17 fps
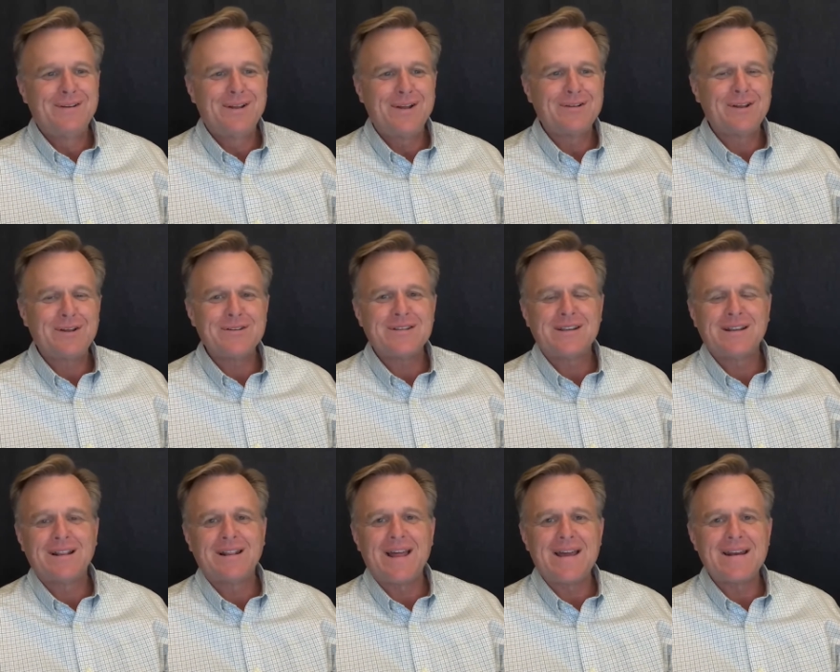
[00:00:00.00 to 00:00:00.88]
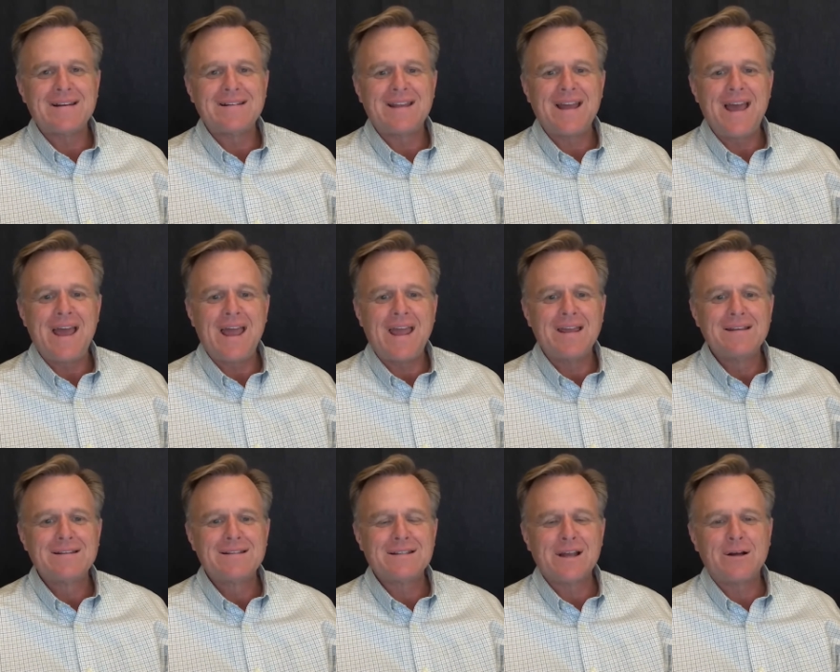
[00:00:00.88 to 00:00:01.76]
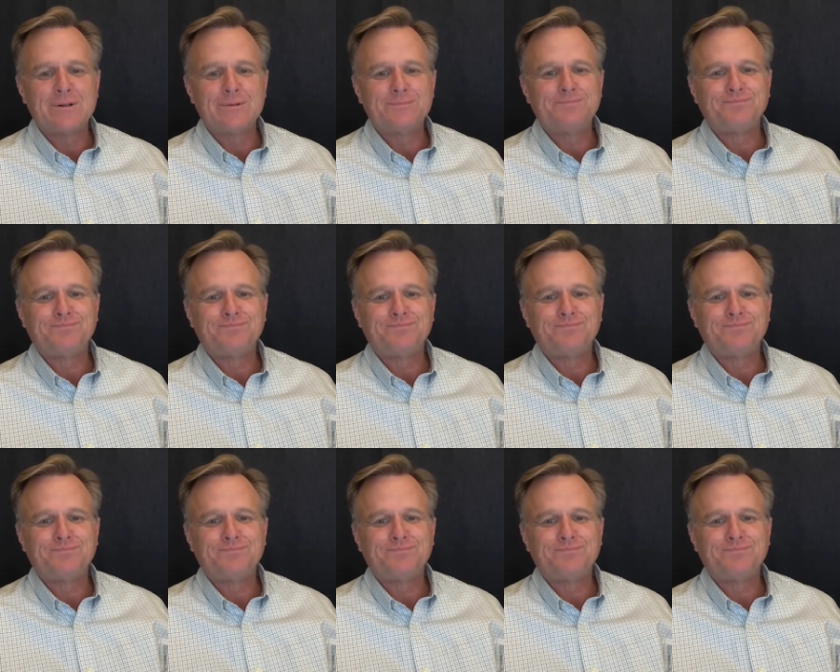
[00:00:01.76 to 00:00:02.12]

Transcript: don't see the light of day. So